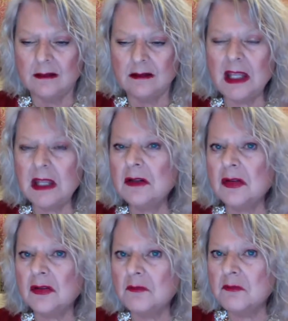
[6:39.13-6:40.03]
They
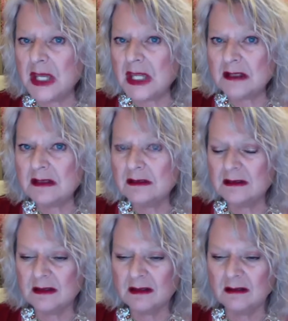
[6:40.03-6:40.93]
look mean.
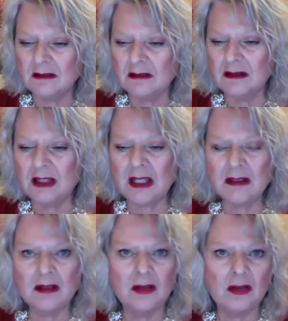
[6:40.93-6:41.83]
They
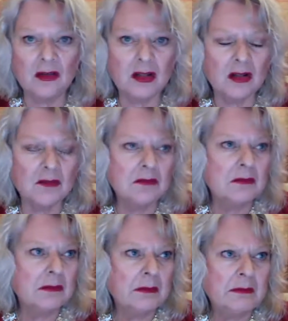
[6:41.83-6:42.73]
look
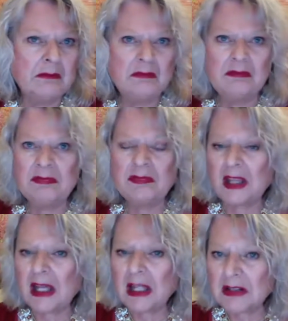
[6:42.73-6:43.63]

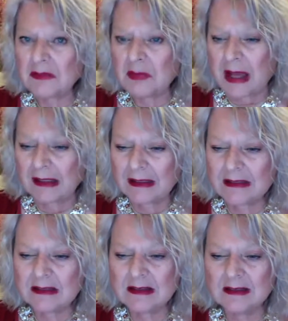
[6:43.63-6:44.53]
out of
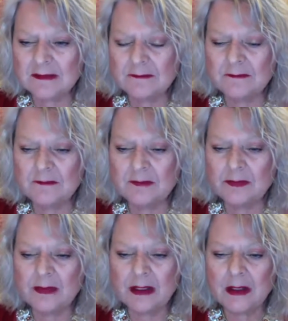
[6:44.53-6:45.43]
balance.
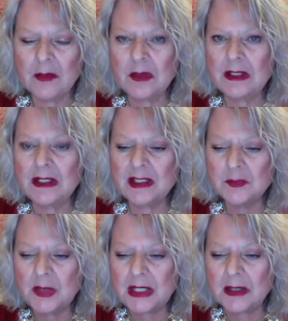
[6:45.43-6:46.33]
When they
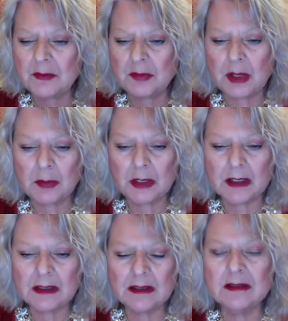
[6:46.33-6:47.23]
speak in
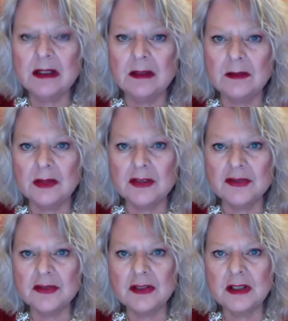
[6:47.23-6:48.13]
public, in
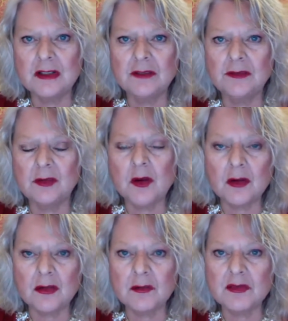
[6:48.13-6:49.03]
television, in the
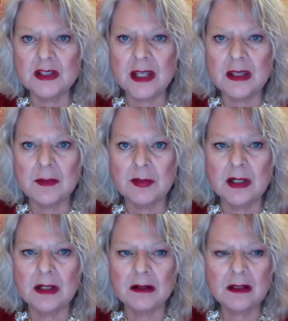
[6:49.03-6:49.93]
forums they
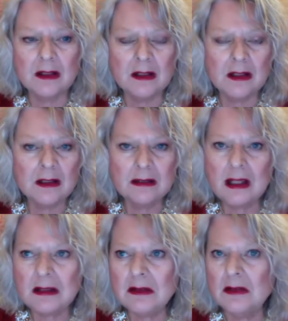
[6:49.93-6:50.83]
appear,
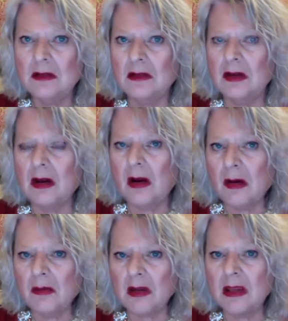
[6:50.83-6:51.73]
they look
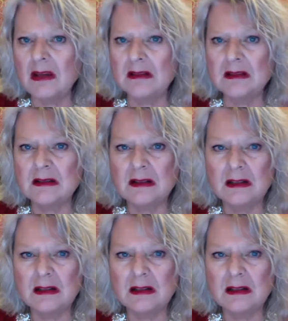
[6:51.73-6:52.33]
always